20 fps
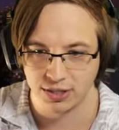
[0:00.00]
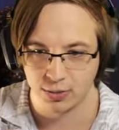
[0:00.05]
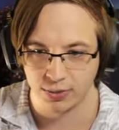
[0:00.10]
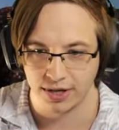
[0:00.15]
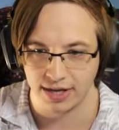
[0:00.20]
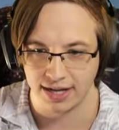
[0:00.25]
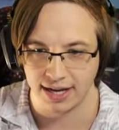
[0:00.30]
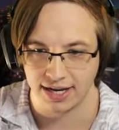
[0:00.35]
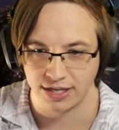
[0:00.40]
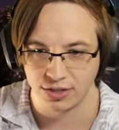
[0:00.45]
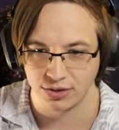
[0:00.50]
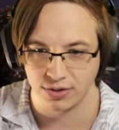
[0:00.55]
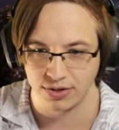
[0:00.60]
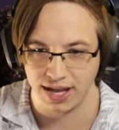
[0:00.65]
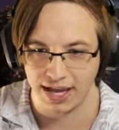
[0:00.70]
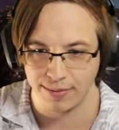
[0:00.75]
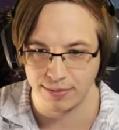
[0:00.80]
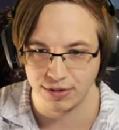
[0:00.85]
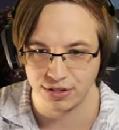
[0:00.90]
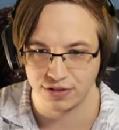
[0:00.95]
getting extra
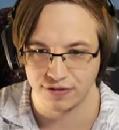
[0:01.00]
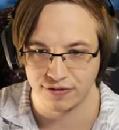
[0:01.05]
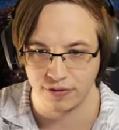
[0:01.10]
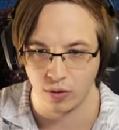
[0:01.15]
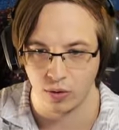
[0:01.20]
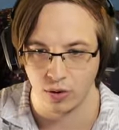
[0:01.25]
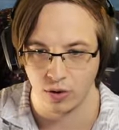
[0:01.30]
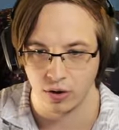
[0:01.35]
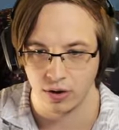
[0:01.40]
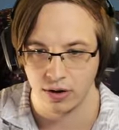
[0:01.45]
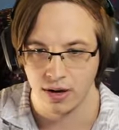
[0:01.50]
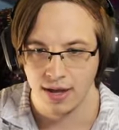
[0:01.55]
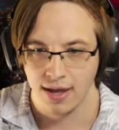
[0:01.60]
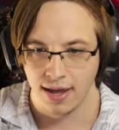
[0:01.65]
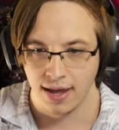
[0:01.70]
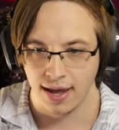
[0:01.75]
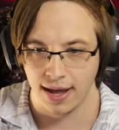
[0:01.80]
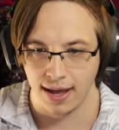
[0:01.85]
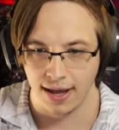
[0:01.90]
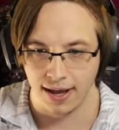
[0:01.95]
damage for
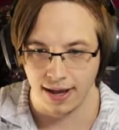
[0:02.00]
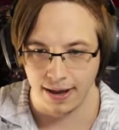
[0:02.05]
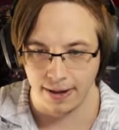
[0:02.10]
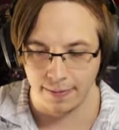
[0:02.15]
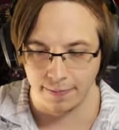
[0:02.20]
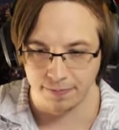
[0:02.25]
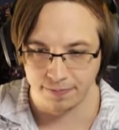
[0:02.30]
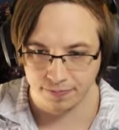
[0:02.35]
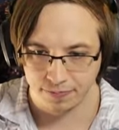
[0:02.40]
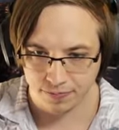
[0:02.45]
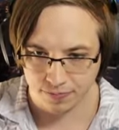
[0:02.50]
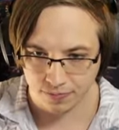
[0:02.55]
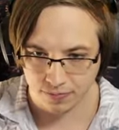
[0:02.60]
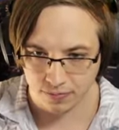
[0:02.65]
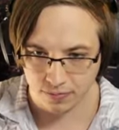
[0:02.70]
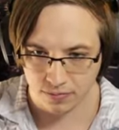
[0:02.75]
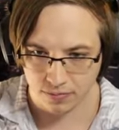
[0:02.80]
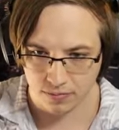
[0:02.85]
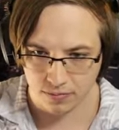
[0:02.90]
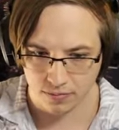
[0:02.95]
um,
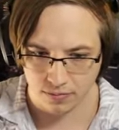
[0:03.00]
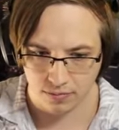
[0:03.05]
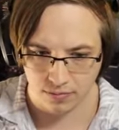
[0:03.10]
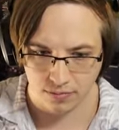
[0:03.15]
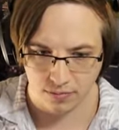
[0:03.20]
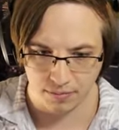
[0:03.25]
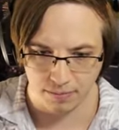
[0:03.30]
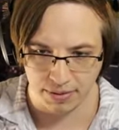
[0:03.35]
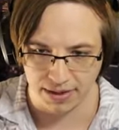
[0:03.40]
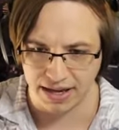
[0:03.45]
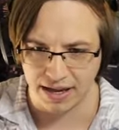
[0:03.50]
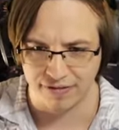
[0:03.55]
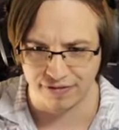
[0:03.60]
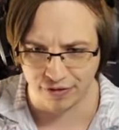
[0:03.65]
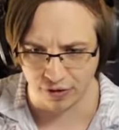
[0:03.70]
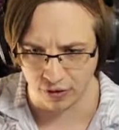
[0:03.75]
being at full